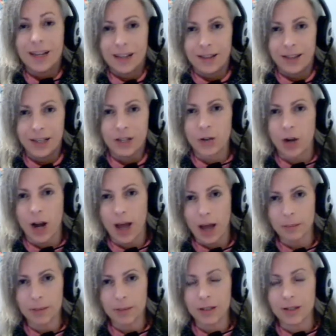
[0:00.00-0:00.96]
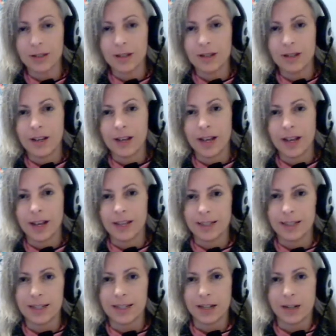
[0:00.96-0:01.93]
and they dropped as
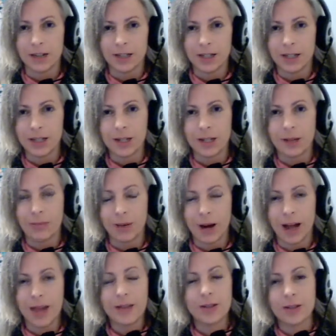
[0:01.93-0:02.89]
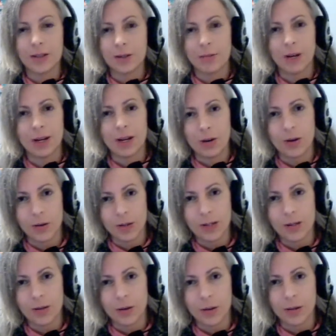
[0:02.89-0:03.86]
I settled into the breath. So you might
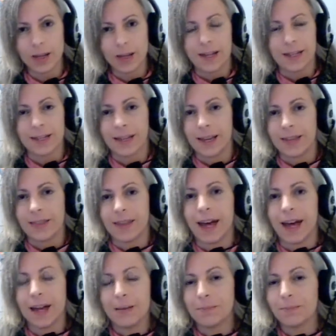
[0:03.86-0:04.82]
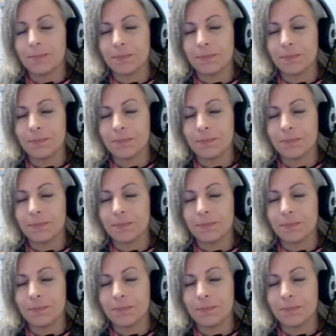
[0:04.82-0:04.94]
notice little things like that.